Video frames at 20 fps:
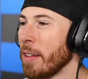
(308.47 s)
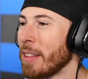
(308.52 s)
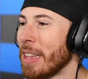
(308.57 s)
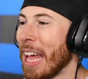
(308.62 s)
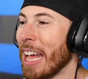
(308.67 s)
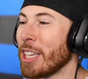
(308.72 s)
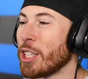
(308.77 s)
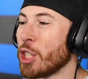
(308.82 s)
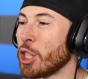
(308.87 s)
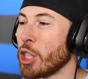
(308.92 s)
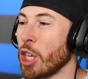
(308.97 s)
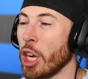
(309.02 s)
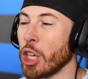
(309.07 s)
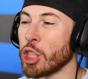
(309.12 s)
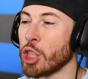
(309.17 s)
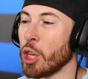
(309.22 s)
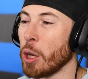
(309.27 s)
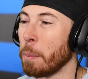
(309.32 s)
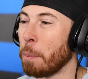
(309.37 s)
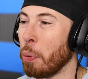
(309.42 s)
That's
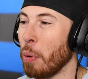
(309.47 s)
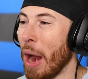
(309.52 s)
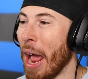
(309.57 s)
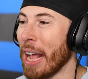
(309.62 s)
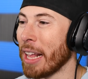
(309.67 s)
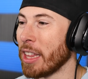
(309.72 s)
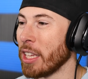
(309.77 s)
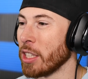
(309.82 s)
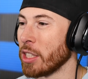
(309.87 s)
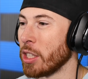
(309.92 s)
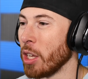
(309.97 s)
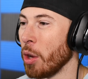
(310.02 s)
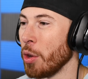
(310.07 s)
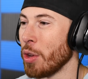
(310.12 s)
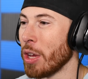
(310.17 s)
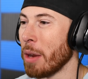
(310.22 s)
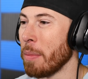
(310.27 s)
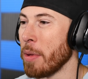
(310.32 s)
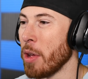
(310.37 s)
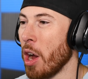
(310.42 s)
such good practice, though. You
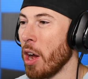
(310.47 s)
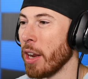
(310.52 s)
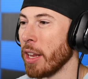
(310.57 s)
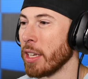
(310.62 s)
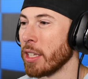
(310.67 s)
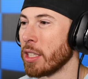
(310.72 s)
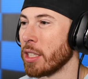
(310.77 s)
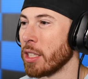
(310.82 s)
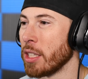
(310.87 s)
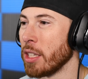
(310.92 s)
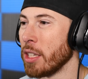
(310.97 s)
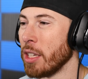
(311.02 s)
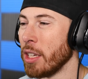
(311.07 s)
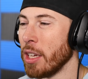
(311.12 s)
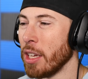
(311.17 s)
gotta be honest.